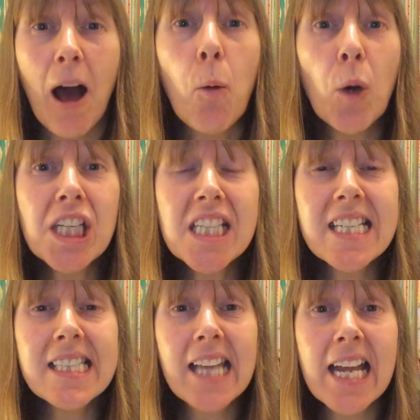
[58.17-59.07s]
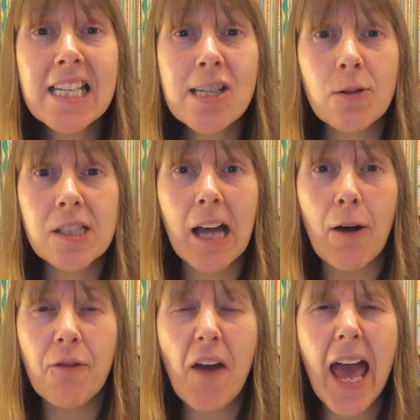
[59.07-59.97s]
I want you to say to
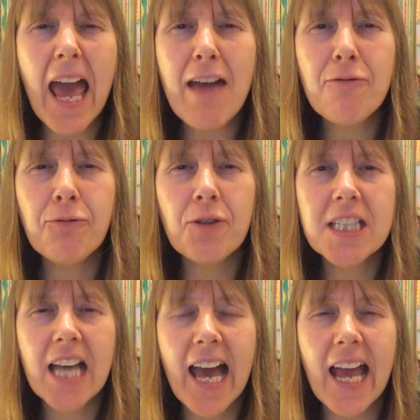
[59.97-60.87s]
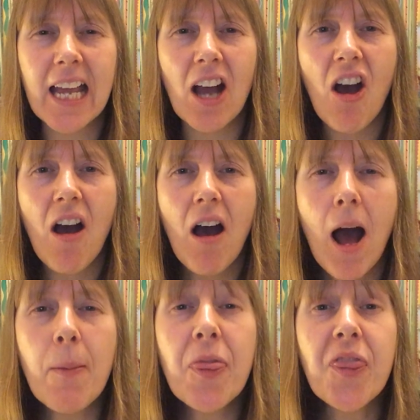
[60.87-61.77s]
yourself every day,
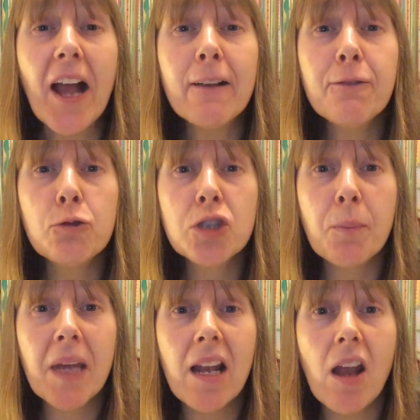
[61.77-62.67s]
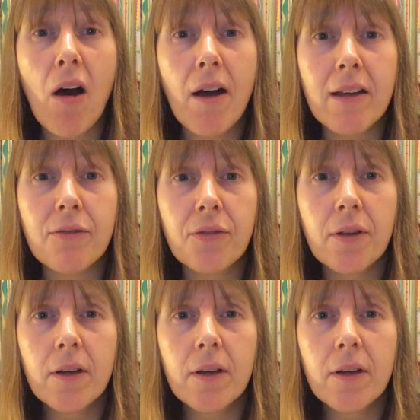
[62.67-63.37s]
I'm thankful to be alive.